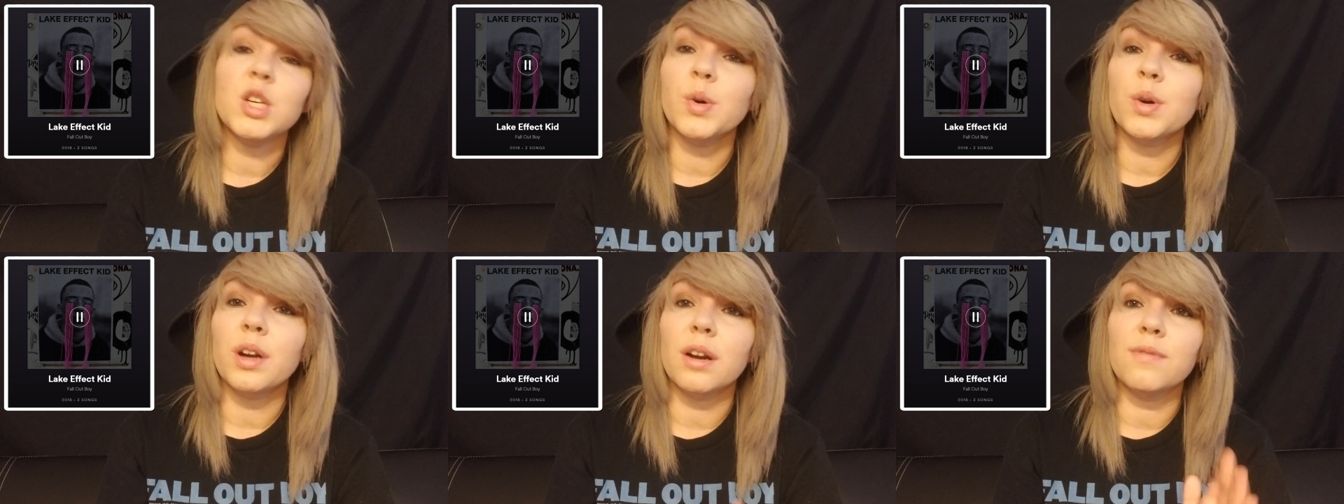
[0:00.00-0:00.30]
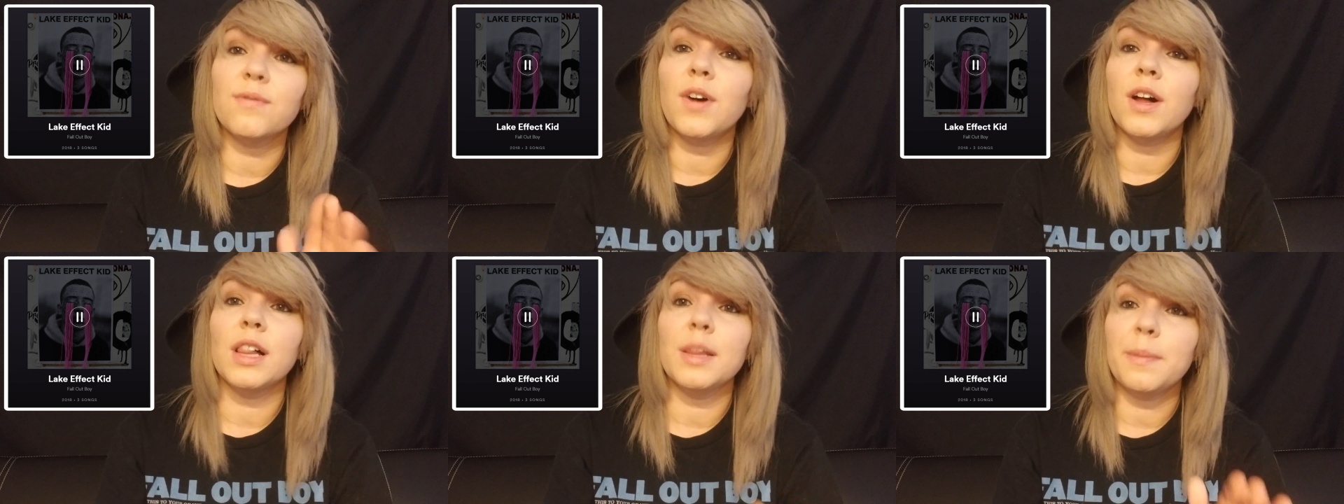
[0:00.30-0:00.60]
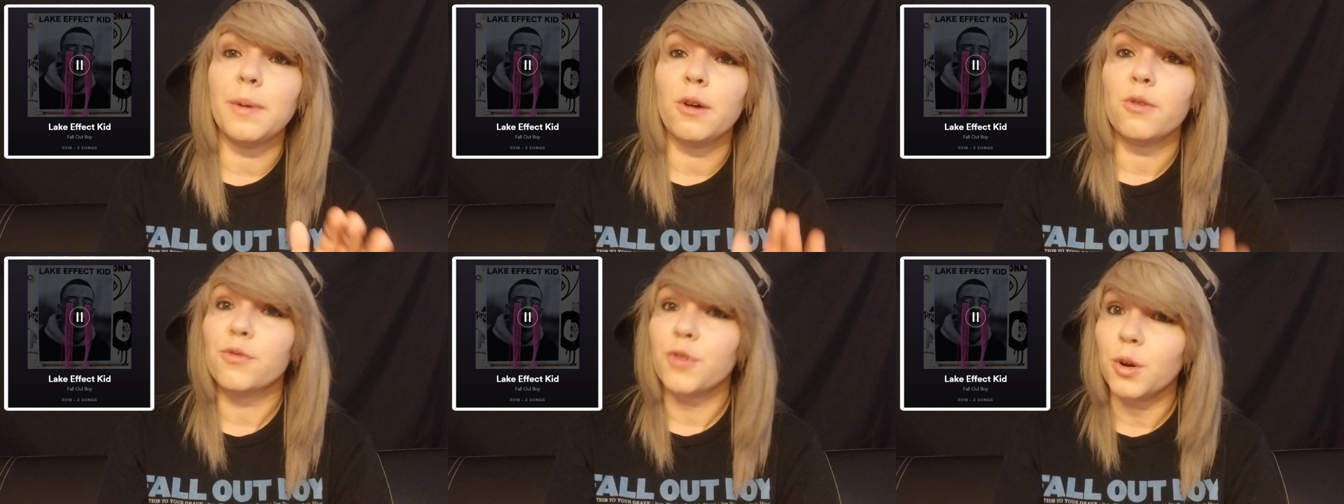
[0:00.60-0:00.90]
to it on
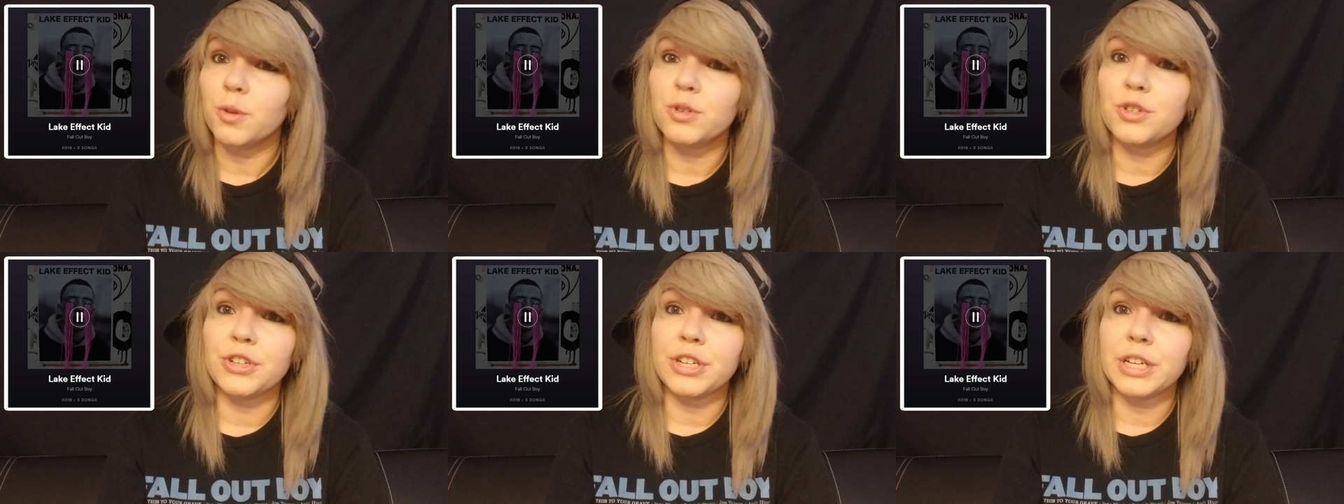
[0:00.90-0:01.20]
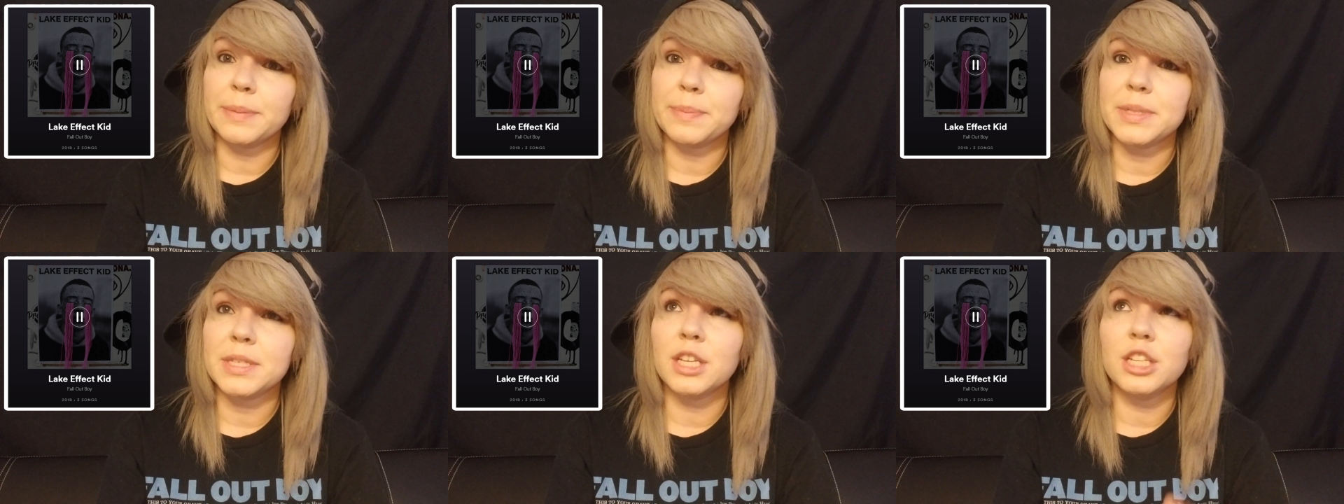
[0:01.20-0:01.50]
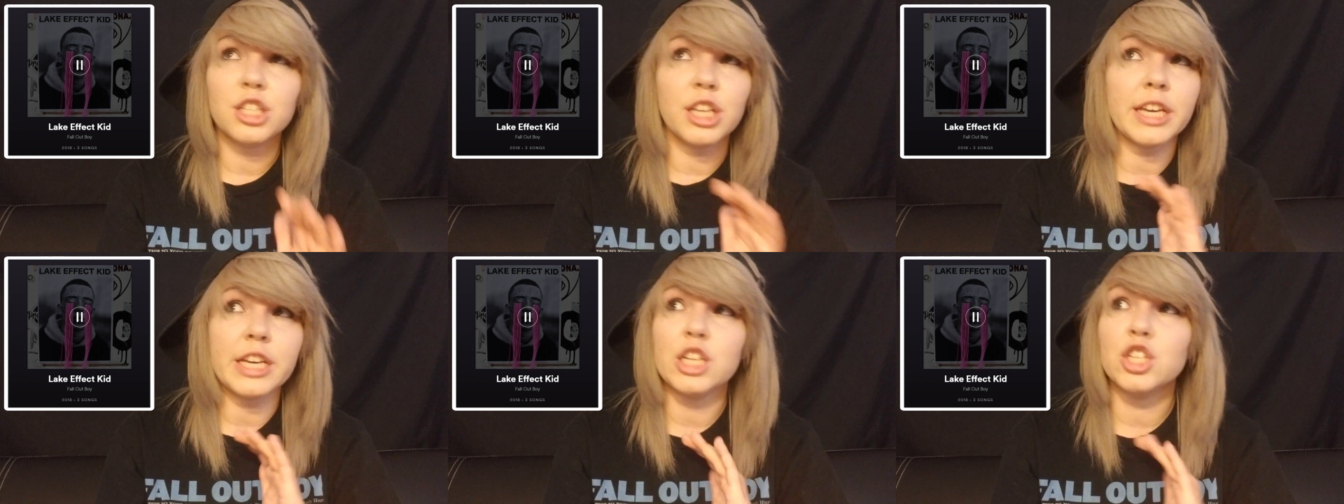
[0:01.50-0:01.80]
volleyball road trips,
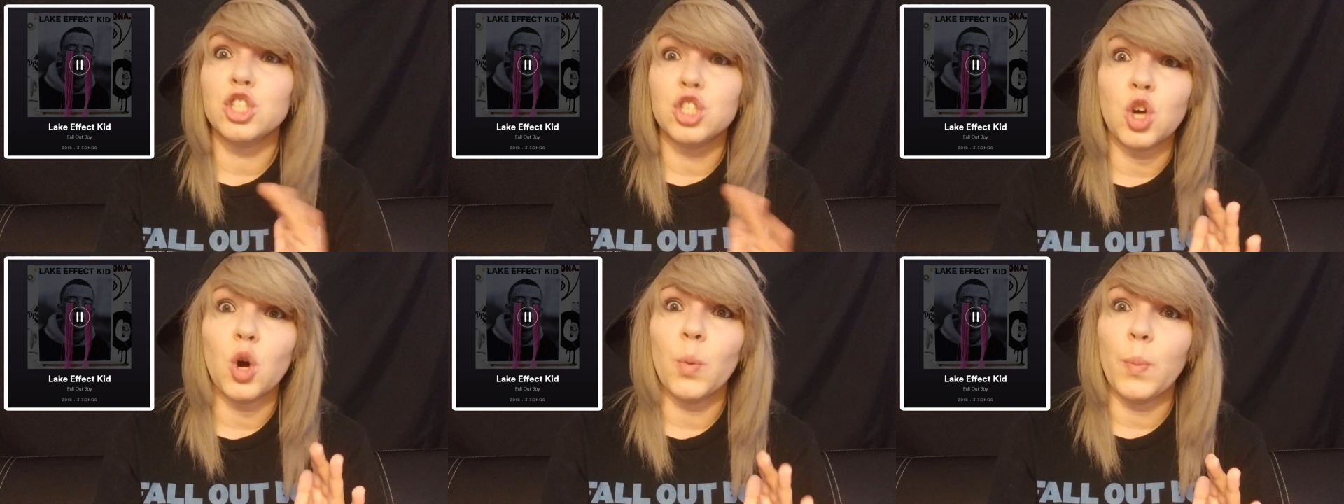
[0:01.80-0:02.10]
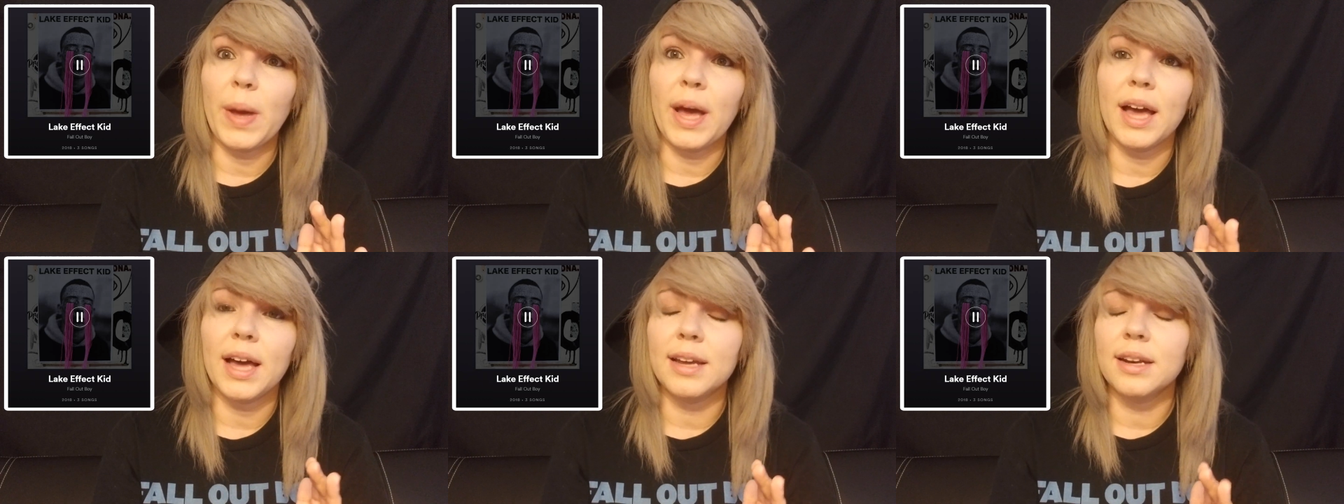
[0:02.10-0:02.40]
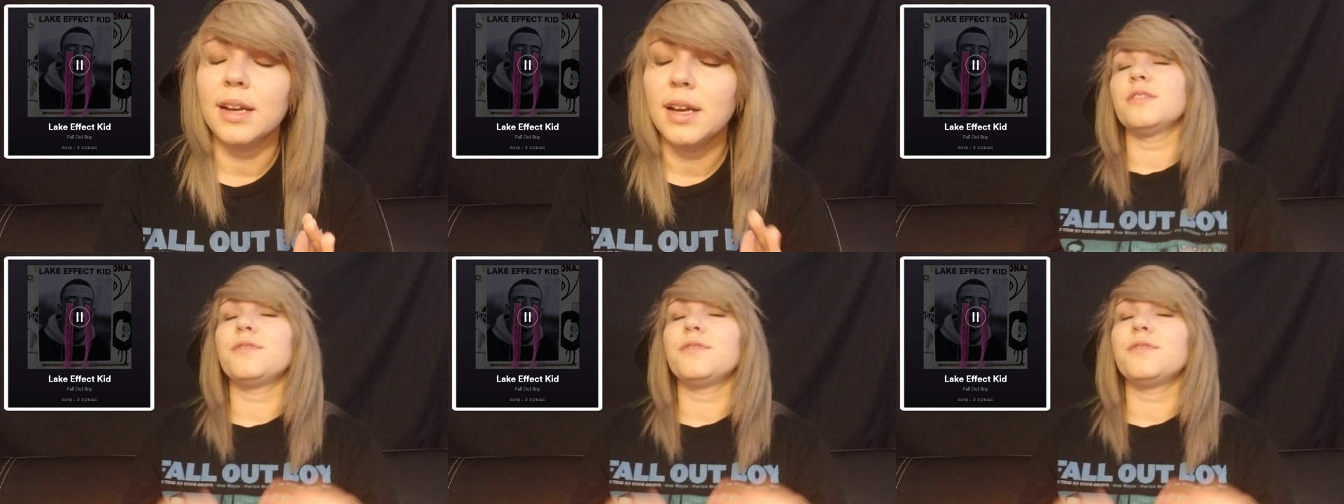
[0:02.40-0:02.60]
like so bad.